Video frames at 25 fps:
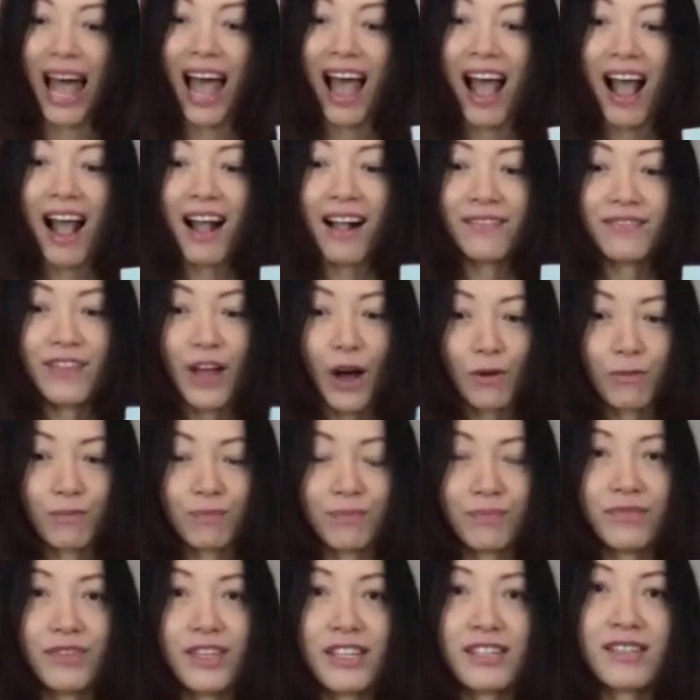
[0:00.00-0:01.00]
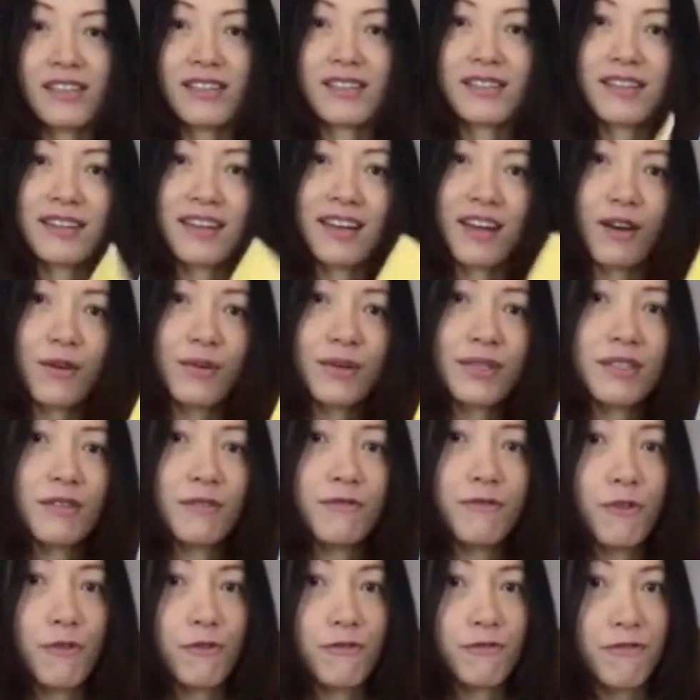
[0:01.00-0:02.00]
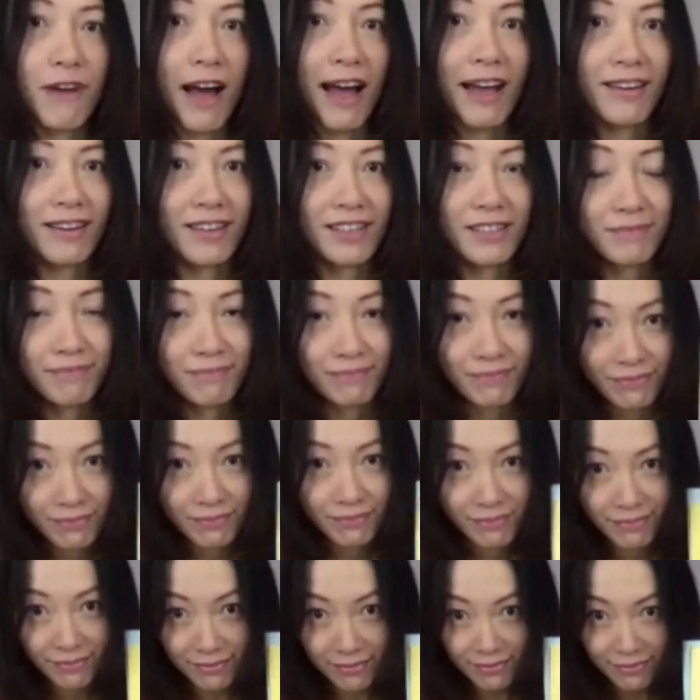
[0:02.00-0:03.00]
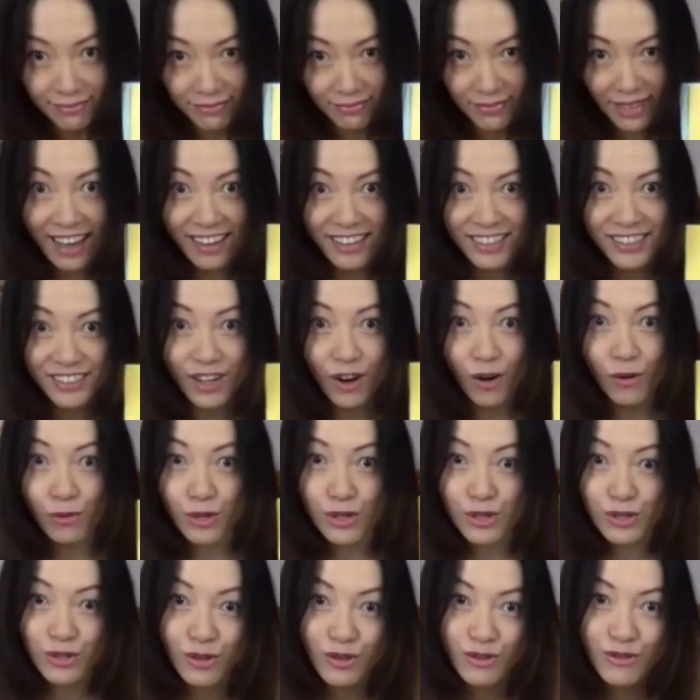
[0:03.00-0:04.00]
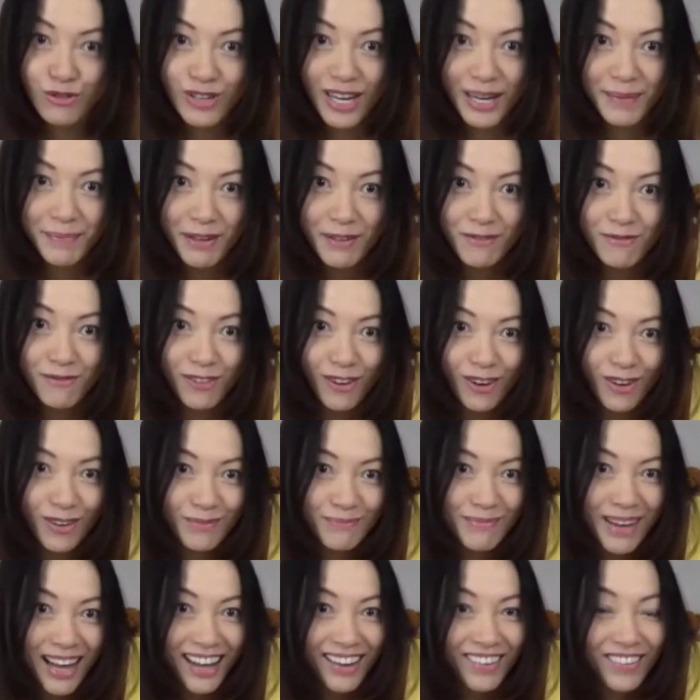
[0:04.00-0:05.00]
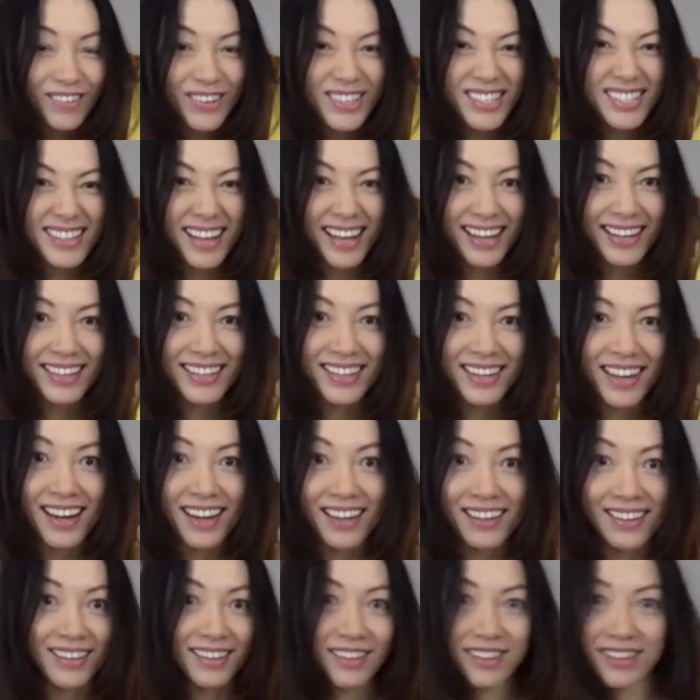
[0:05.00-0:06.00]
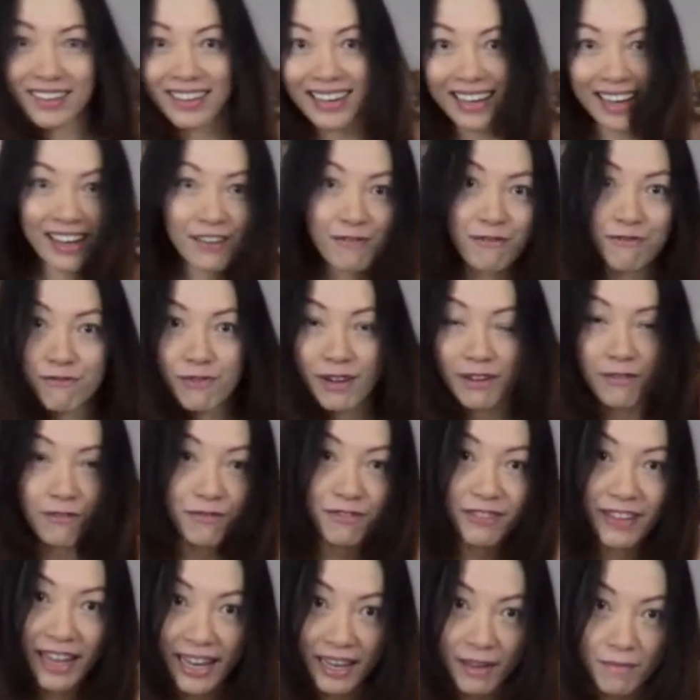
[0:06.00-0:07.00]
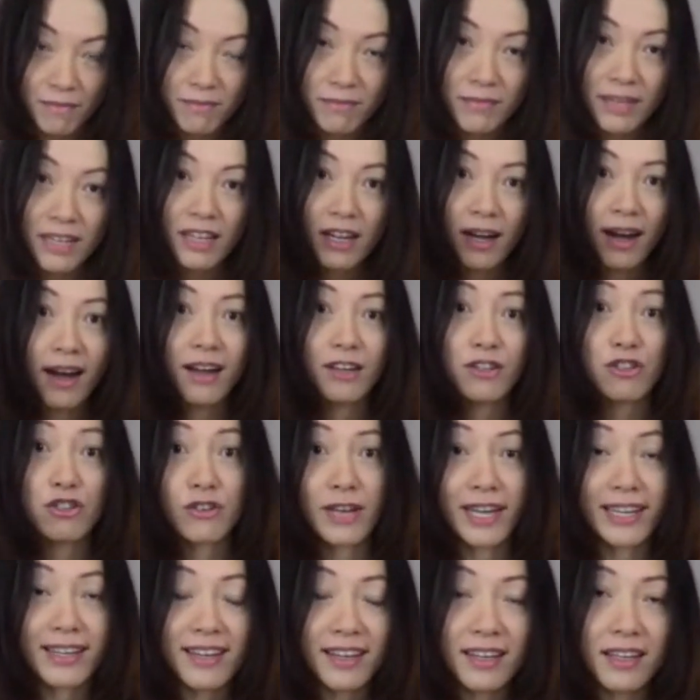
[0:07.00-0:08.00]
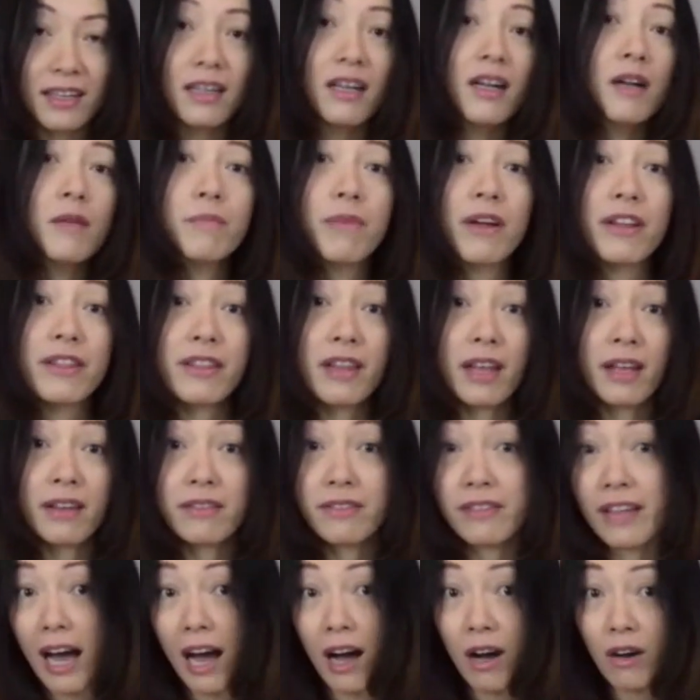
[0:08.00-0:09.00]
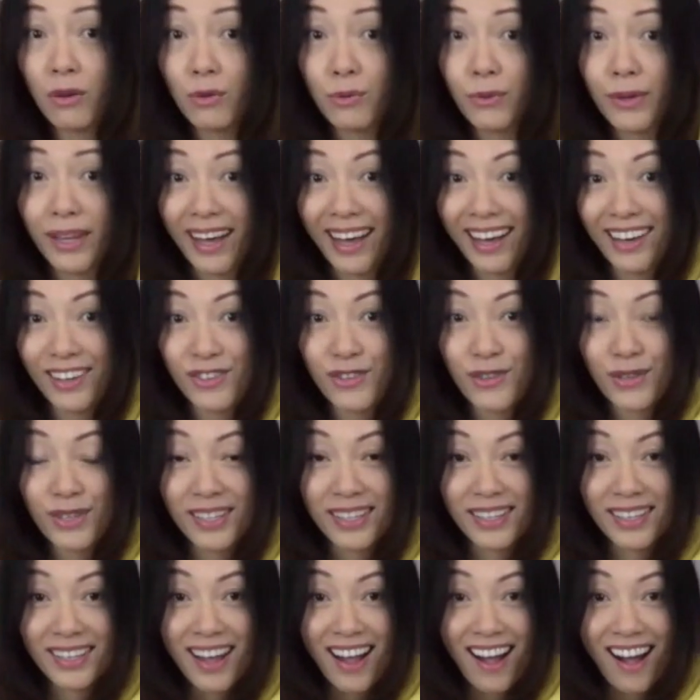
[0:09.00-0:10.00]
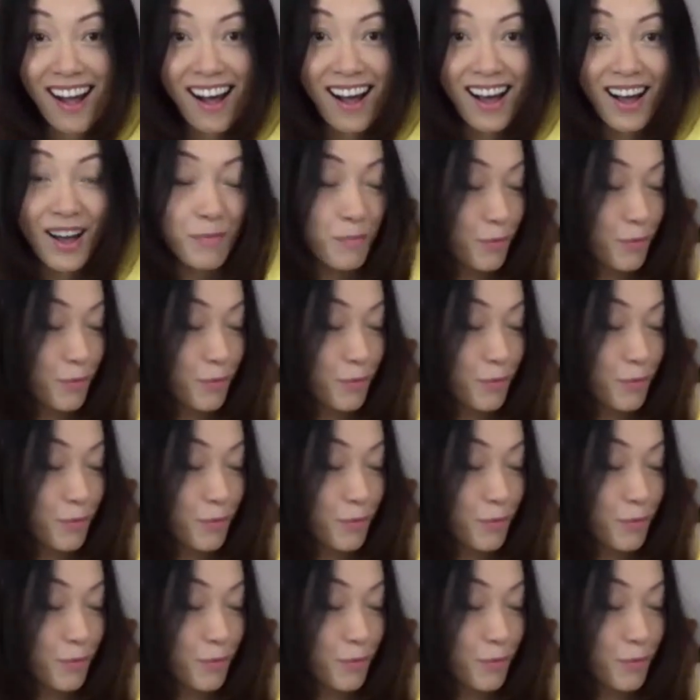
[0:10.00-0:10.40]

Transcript: now this is the character for fire. And the original shape and form was like a flame shaking, but then now we actually put